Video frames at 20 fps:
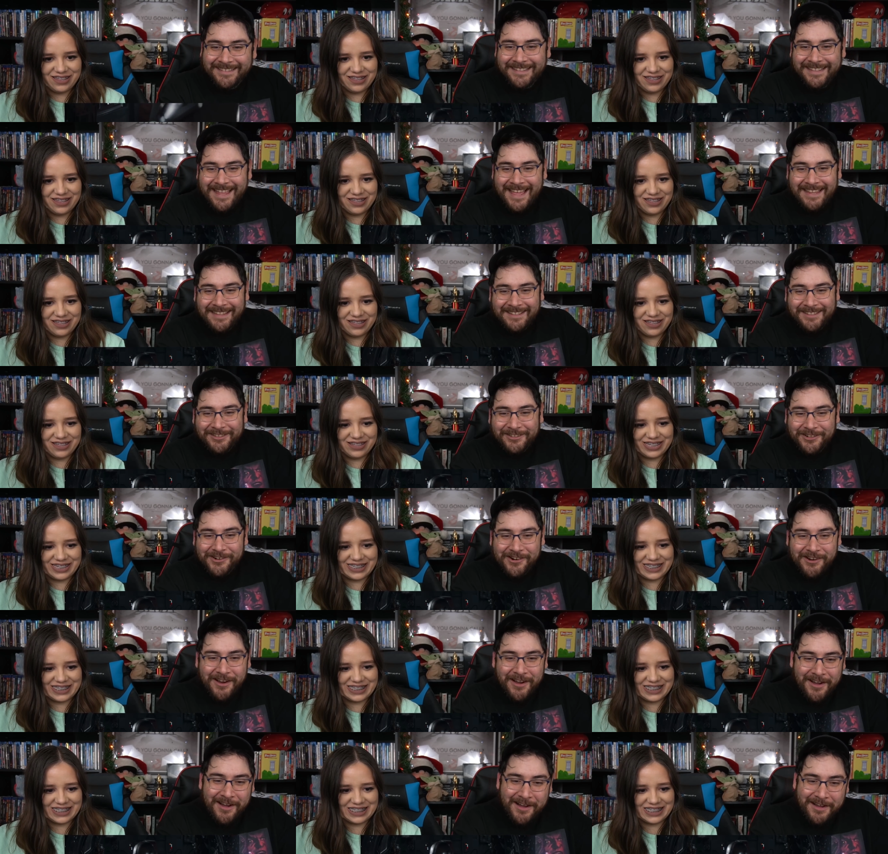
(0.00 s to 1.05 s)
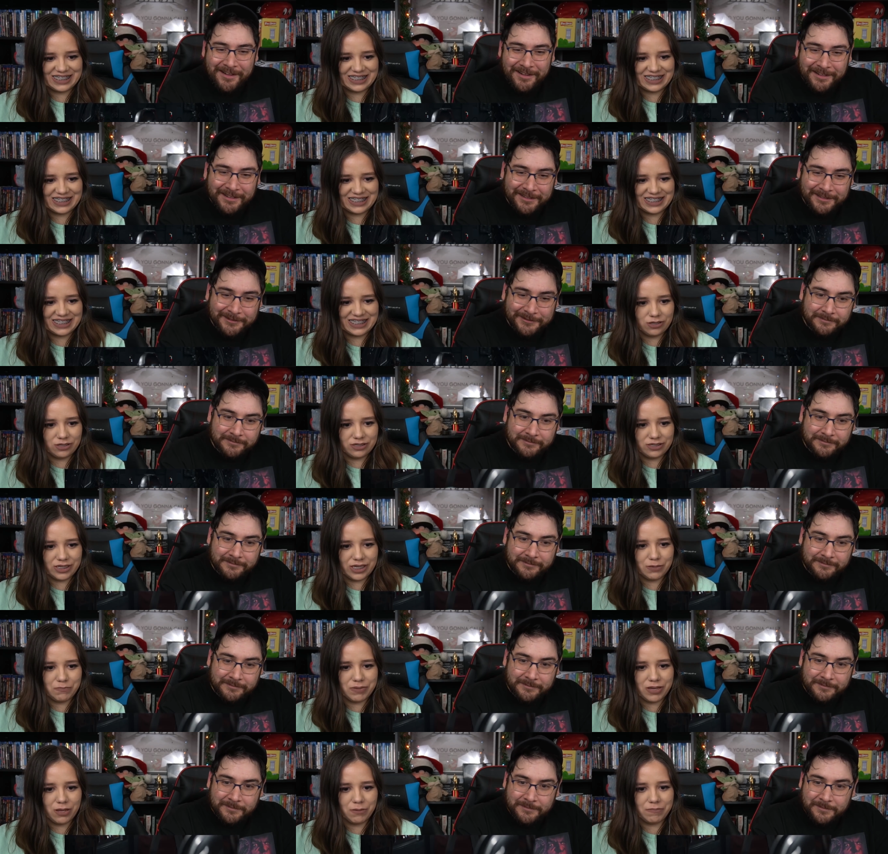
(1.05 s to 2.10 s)
Speaker 1: at that little crawl.
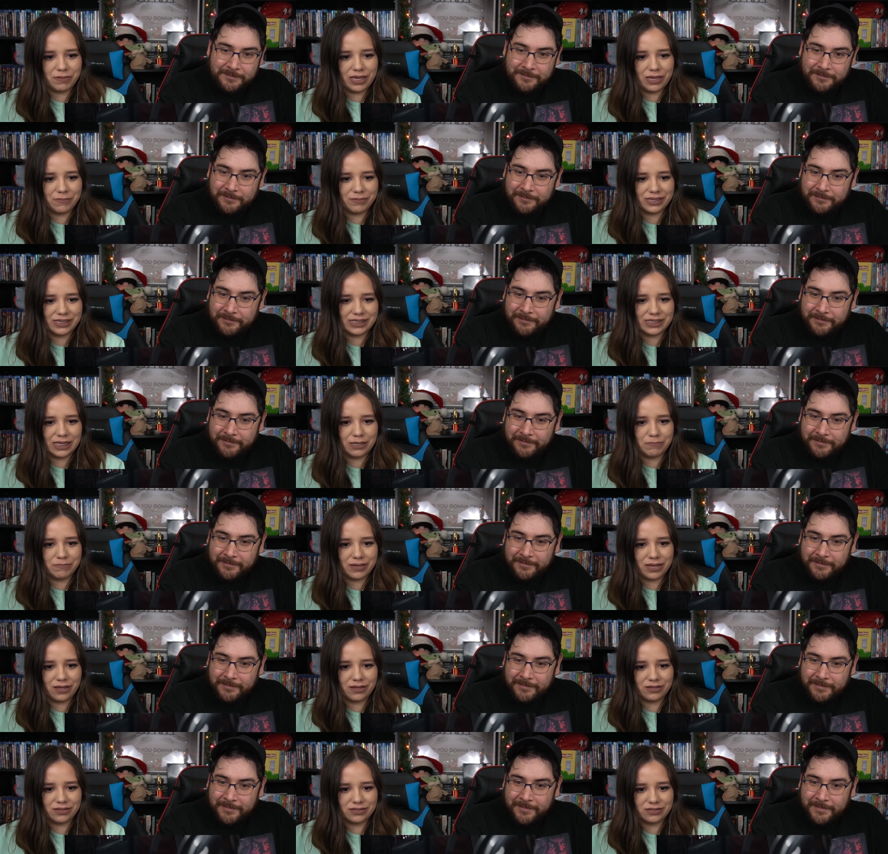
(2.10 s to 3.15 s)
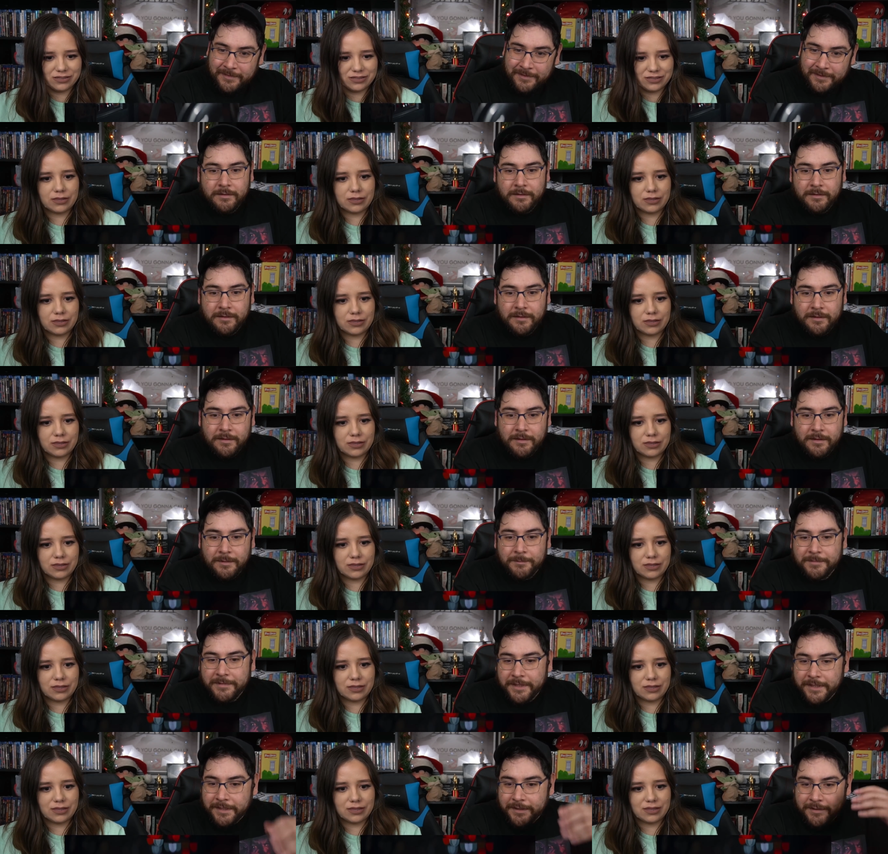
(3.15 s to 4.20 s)
Speaker 2: Seatbelt, baby, seatbelt.
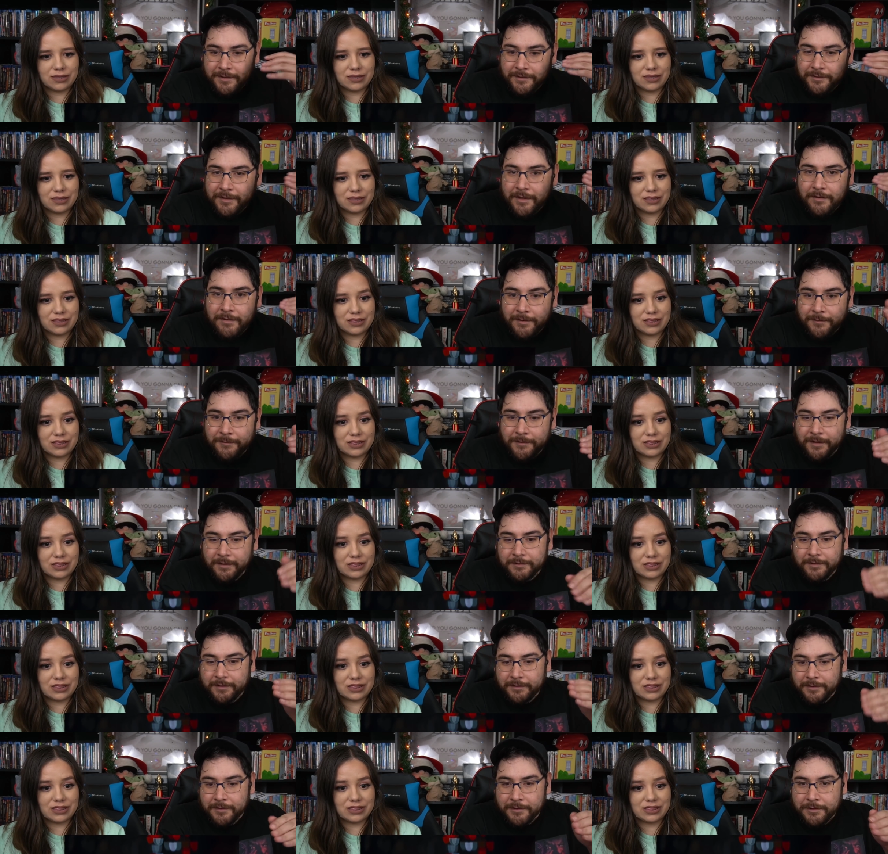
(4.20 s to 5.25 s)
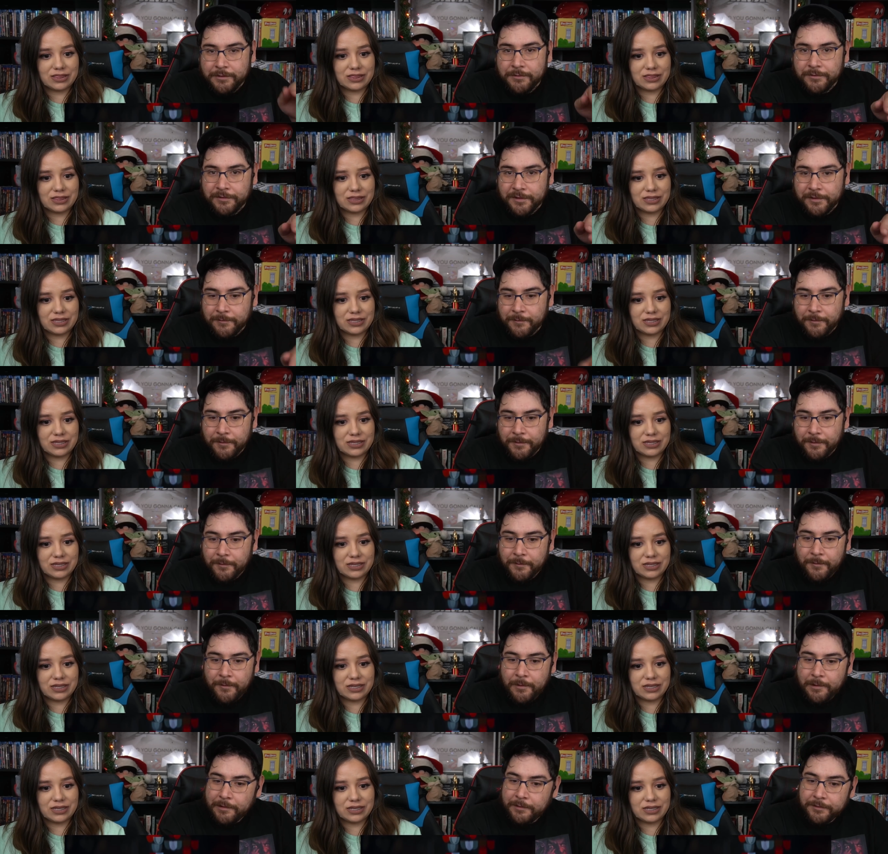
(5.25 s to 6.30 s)
Speaker 1: I'm digging the sound effects that they're using for the
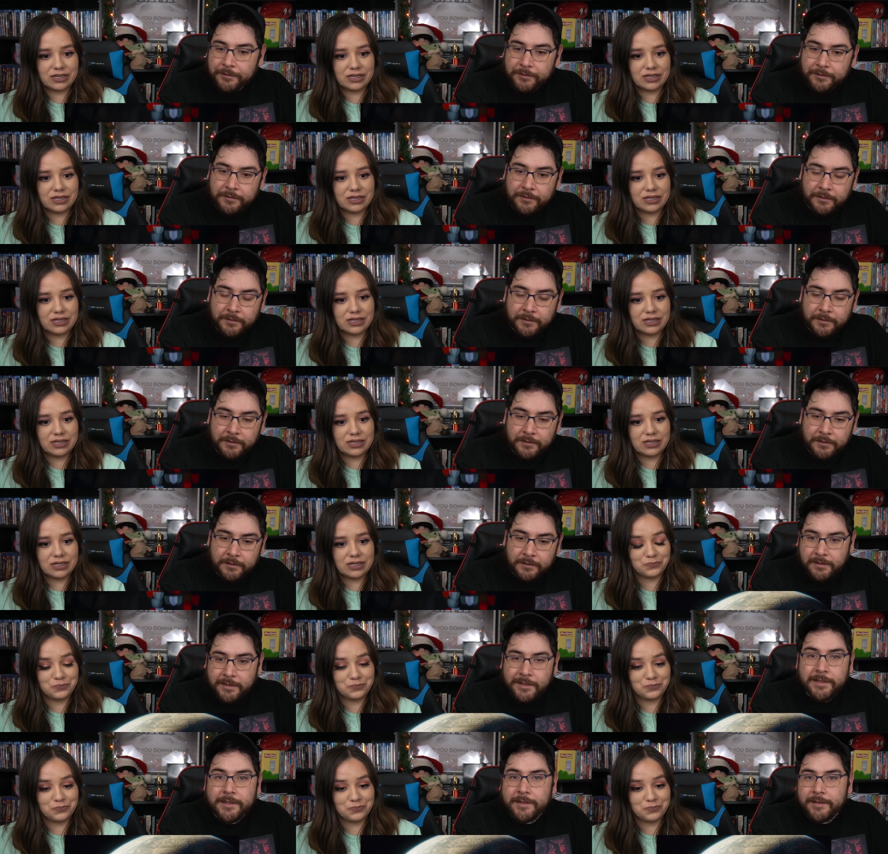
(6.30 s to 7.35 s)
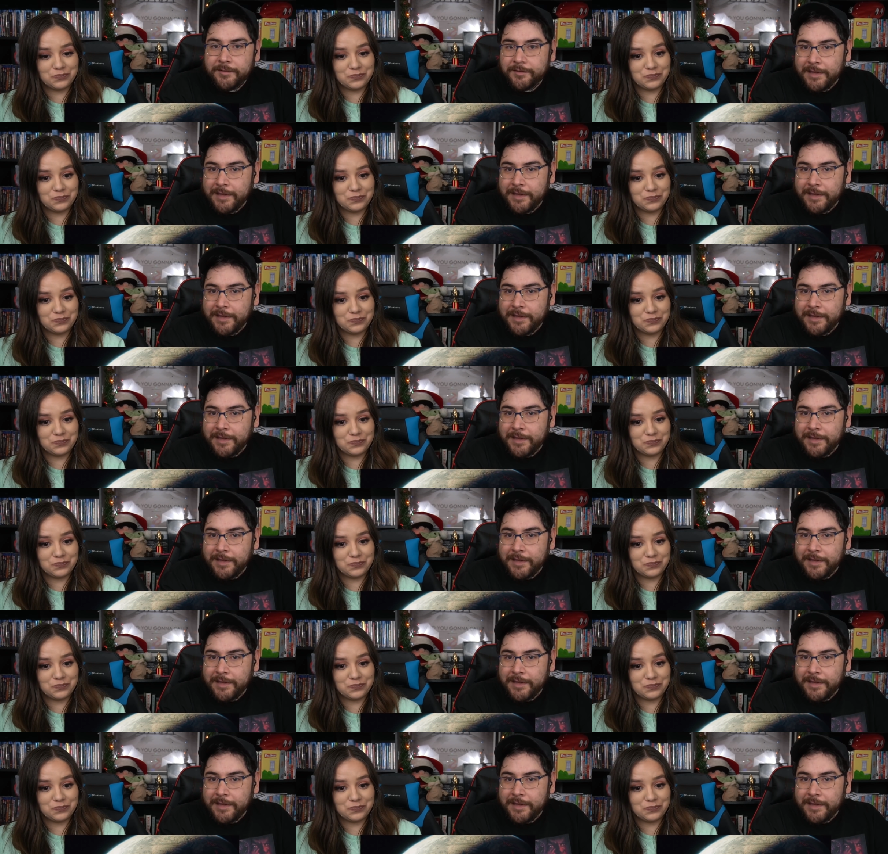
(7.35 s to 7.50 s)
Force. They did the